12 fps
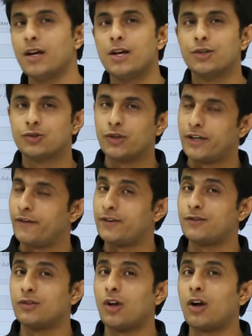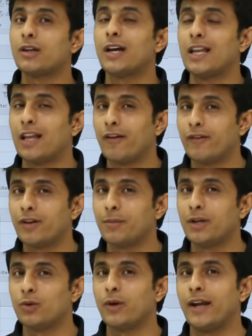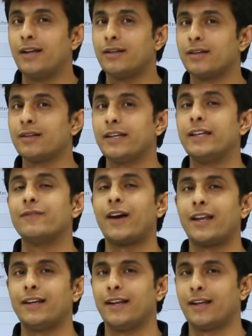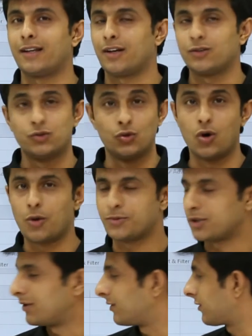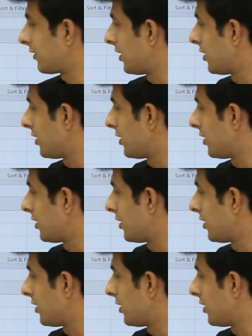So it is not allowing me to enter invalid data, no options.